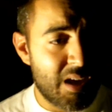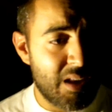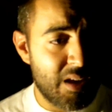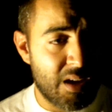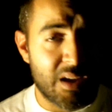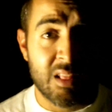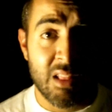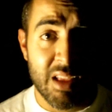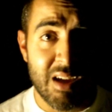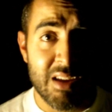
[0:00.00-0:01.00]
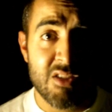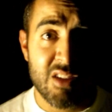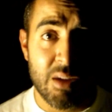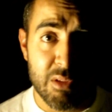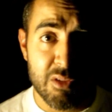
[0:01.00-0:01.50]
And click on
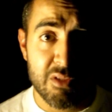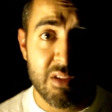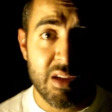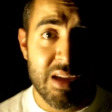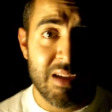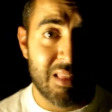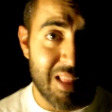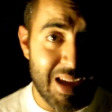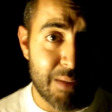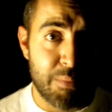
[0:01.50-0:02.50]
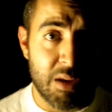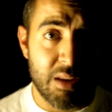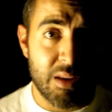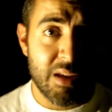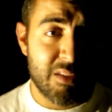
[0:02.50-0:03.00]
Hisham Alush like
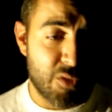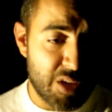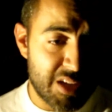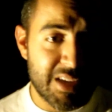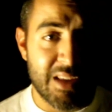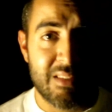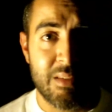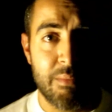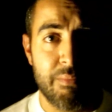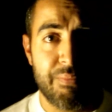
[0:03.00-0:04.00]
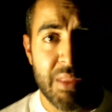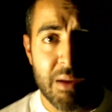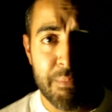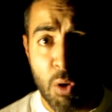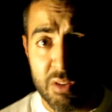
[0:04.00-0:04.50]
button so you get some
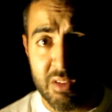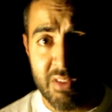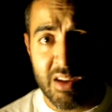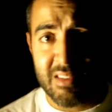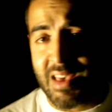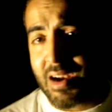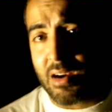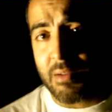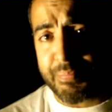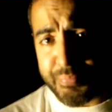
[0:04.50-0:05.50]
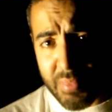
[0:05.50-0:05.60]
posts of his that are